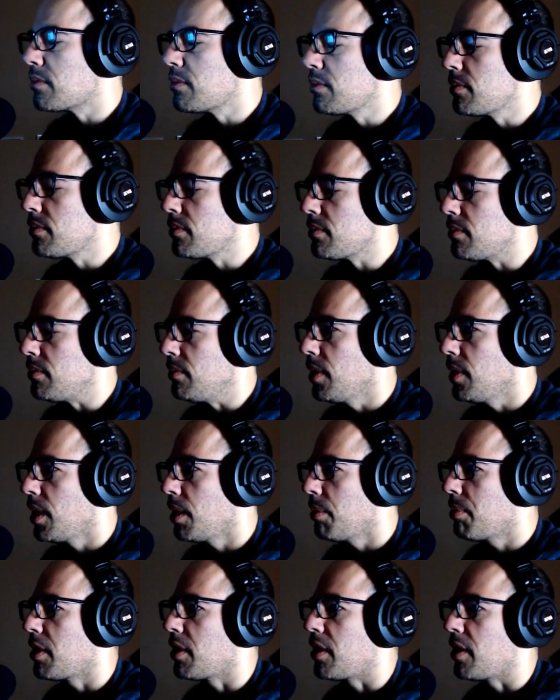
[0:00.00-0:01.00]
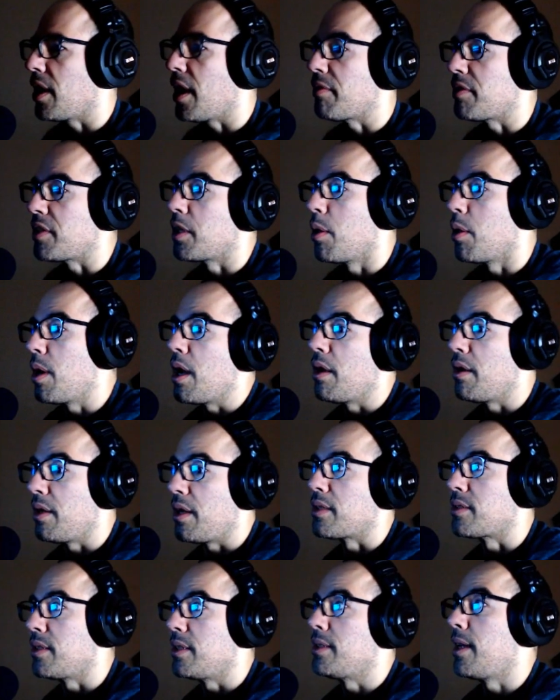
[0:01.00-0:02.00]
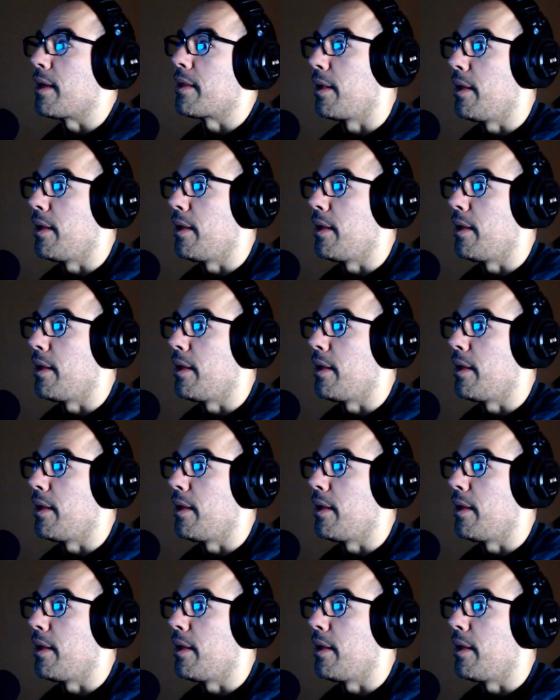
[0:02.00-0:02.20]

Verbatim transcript: Apparently, I have to go out and actually attack them.